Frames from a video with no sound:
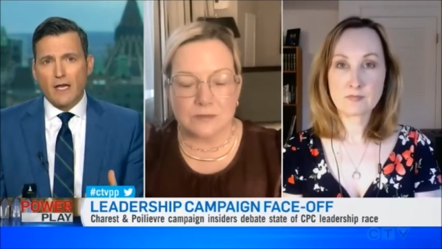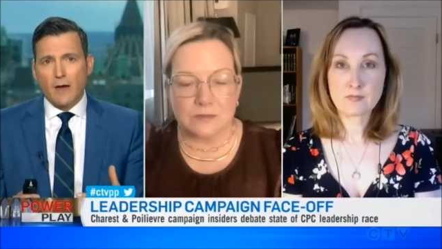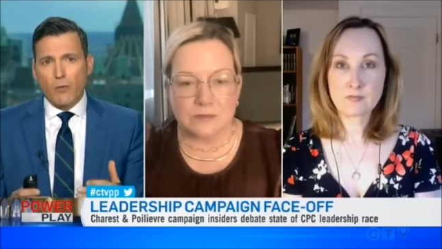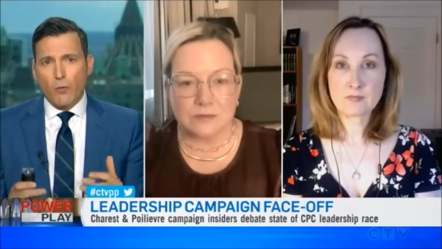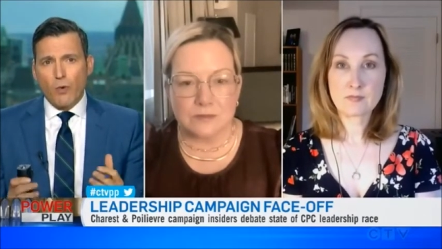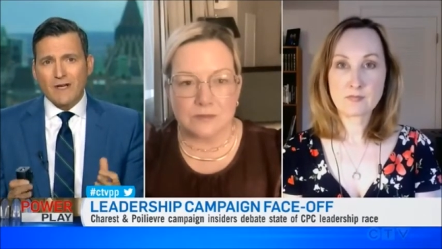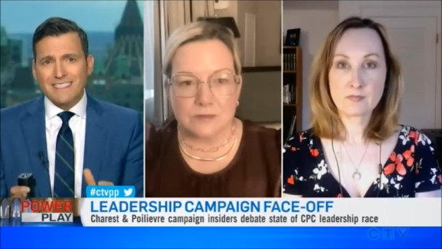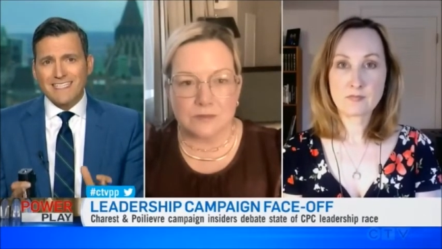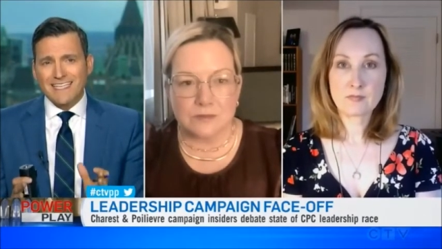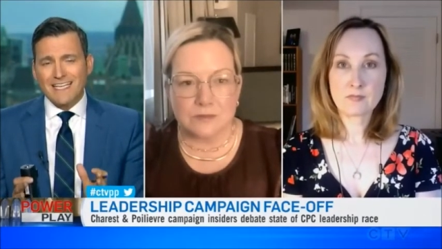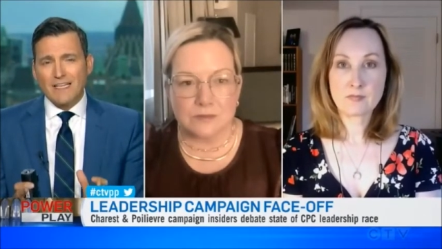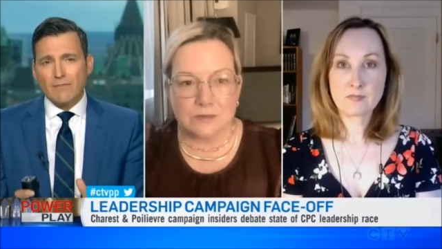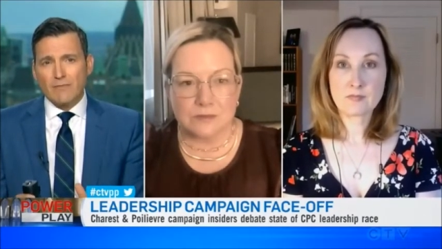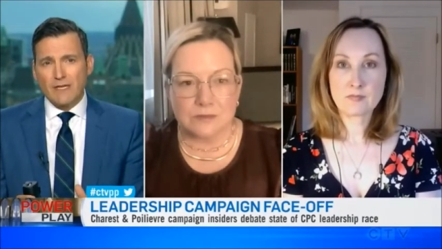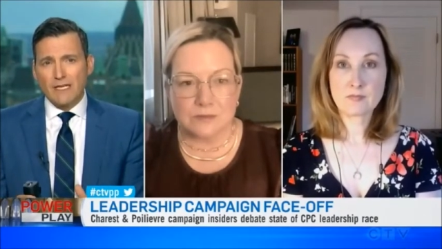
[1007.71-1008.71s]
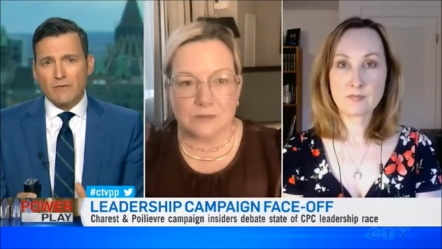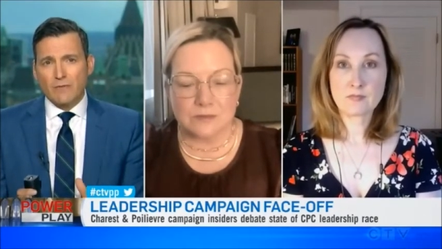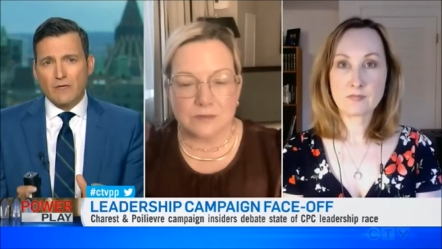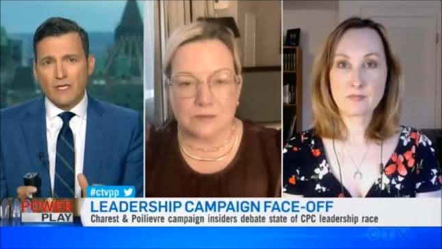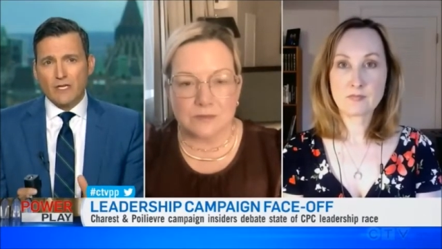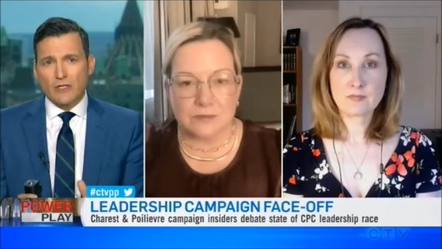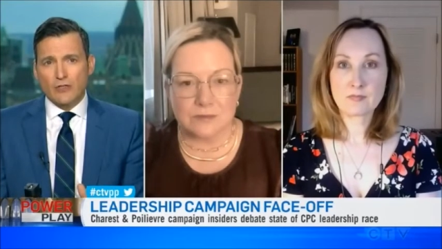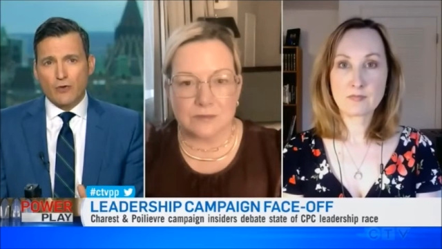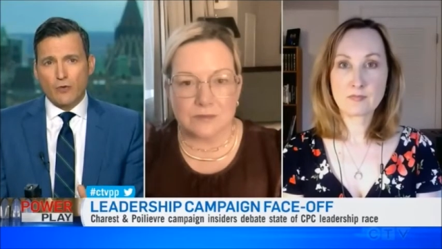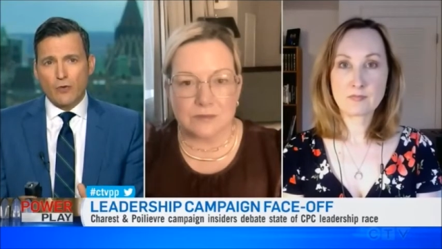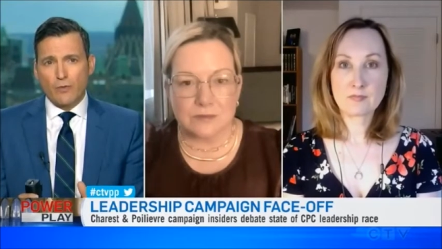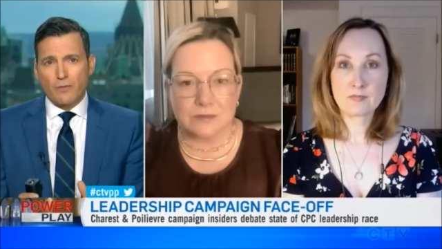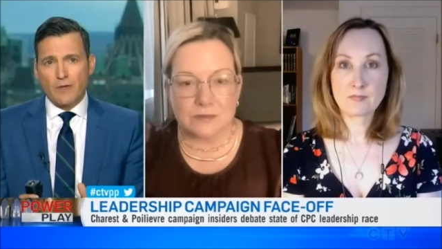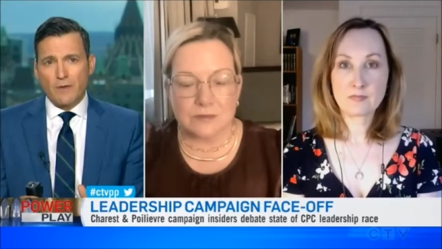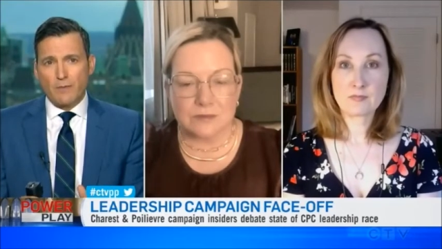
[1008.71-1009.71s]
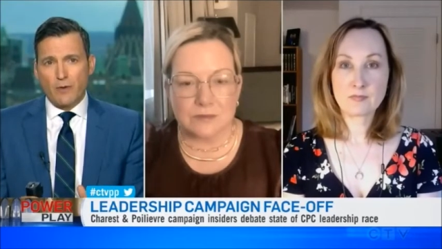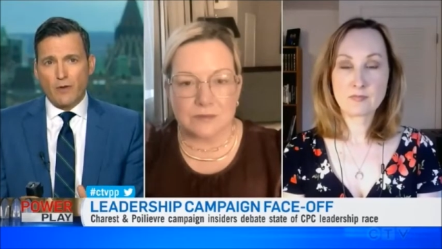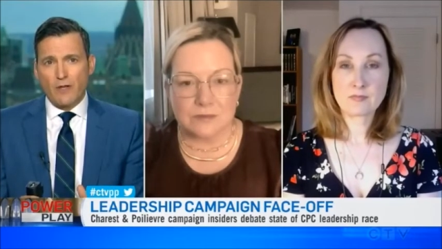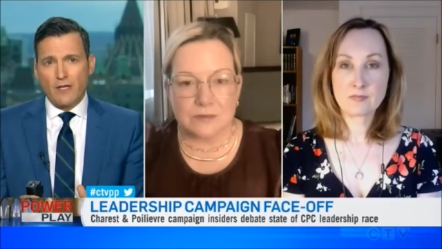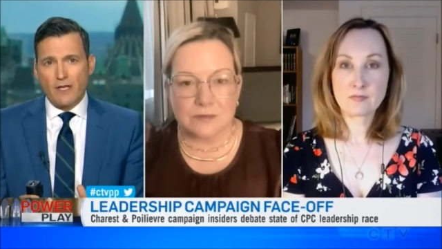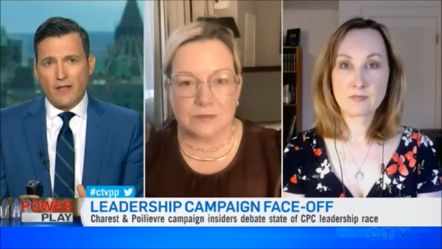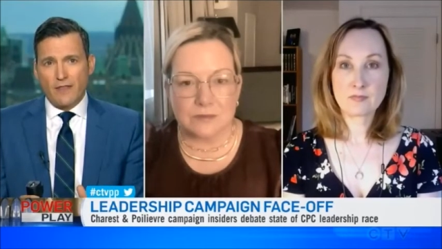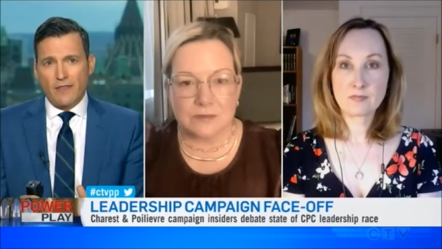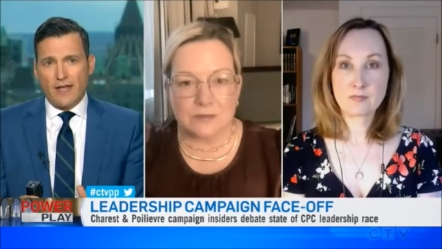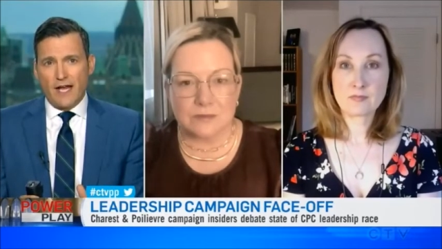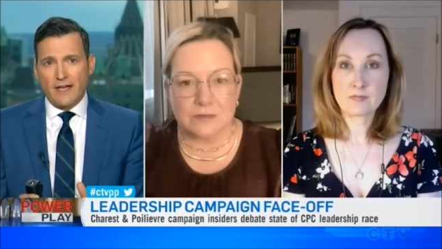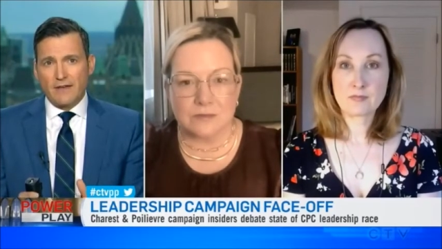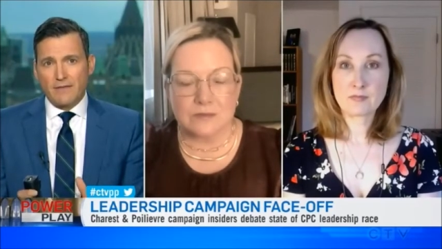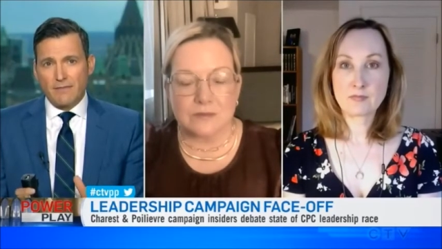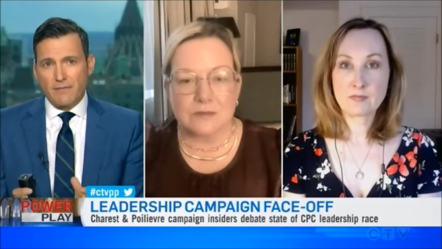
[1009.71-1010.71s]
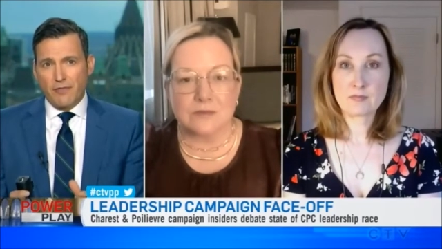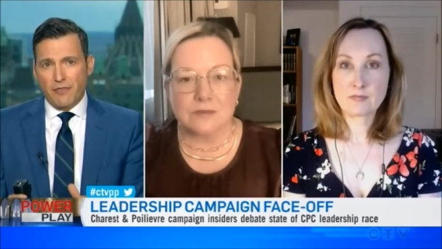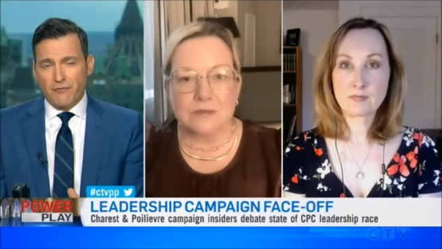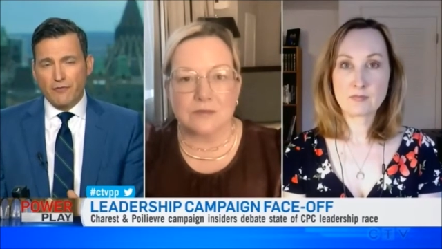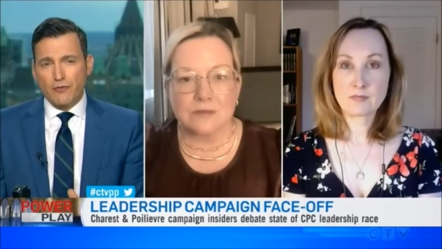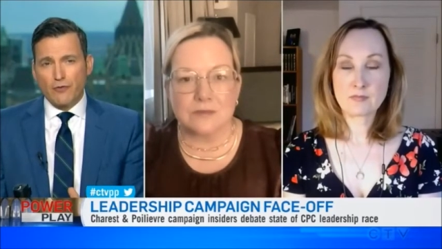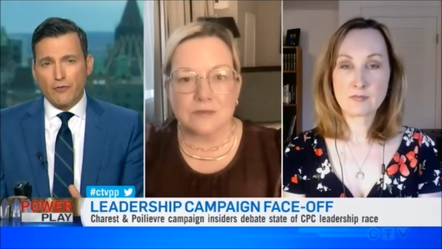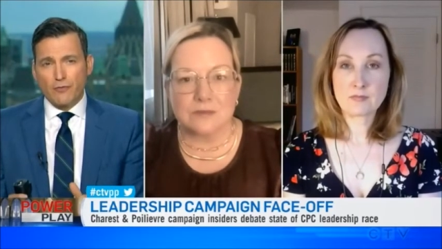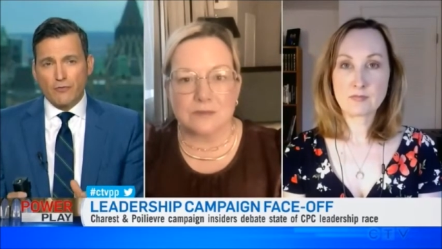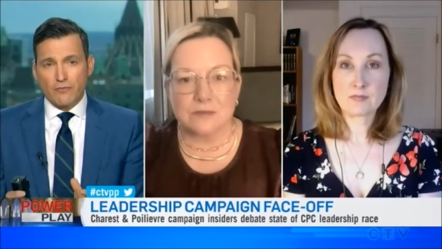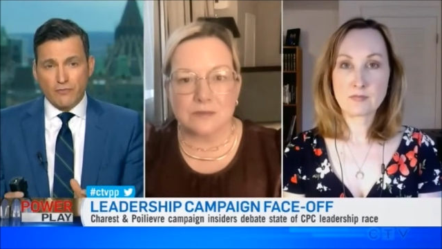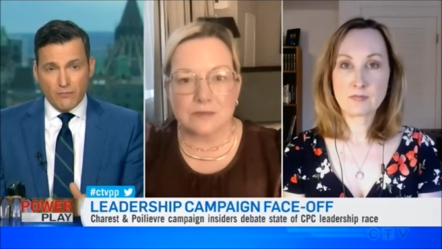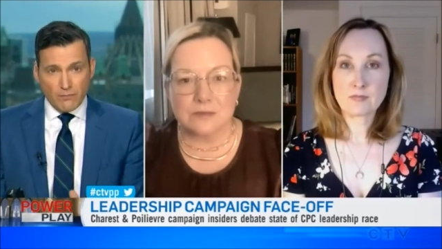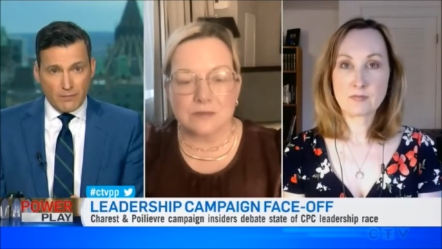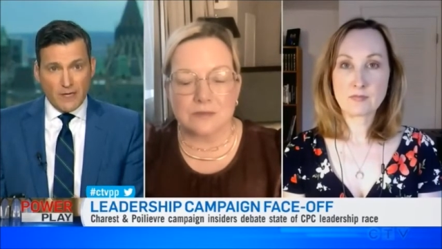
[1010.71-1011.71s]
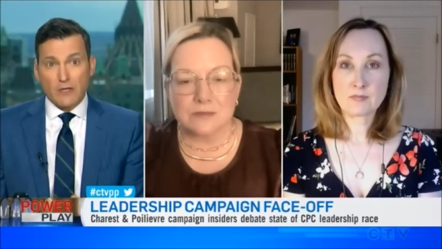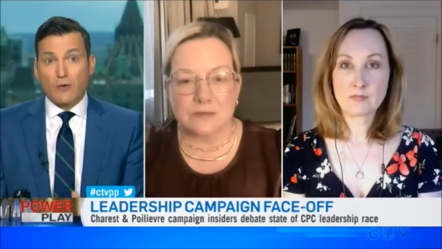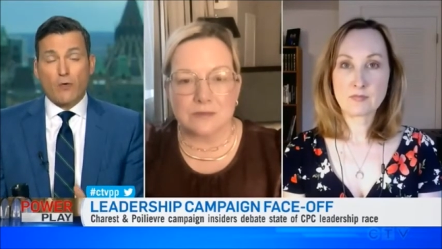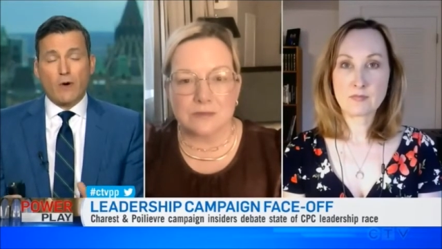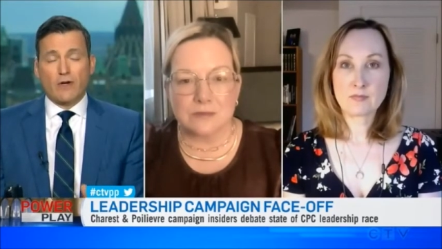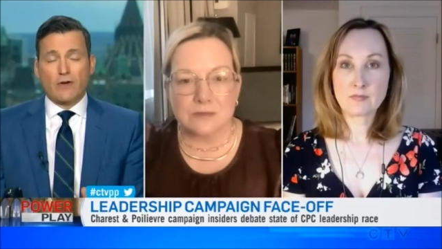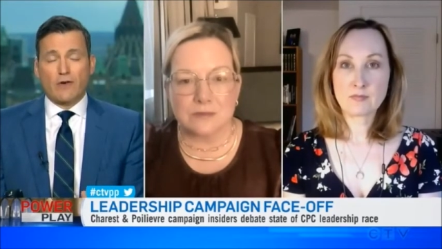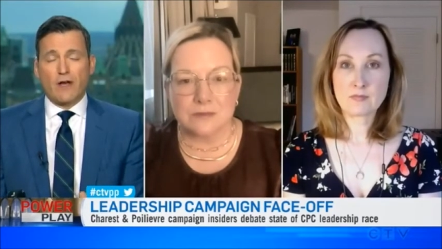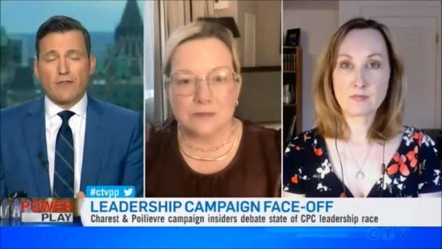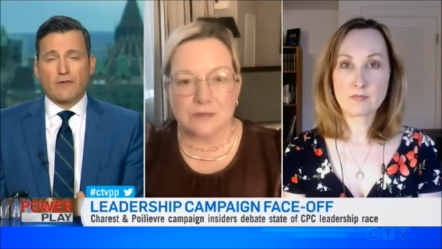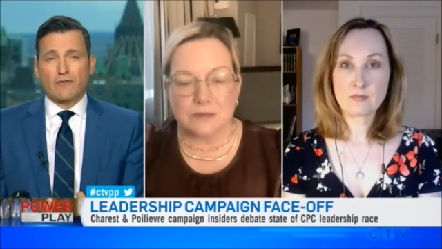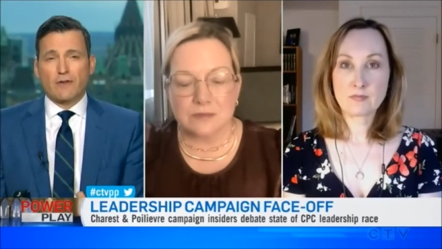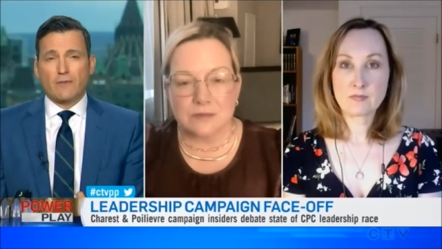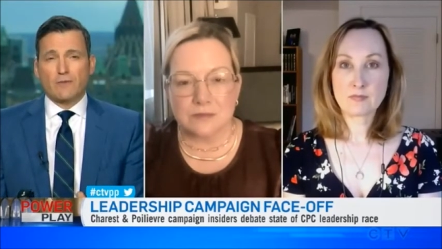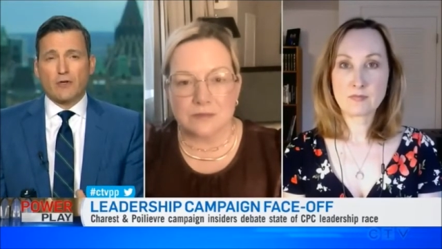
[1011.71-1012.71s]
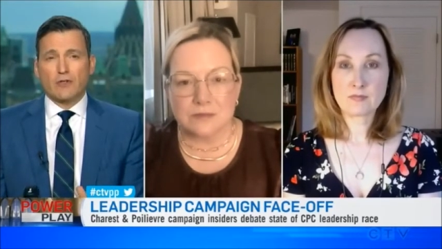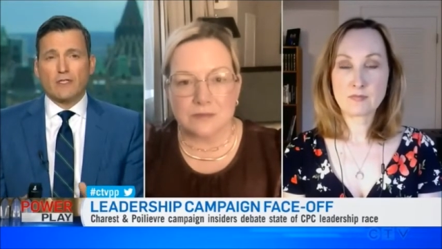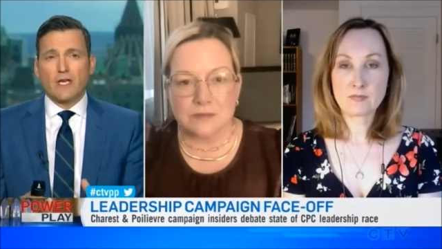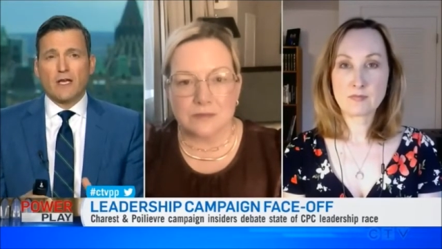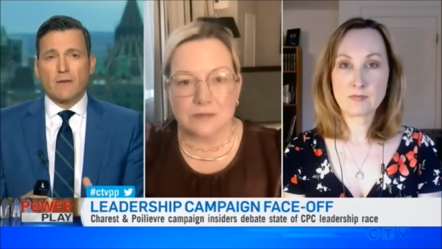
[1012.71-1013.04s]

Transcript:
Speaker 1: What did he mean when he told people that through Bitcoin or other cryptos,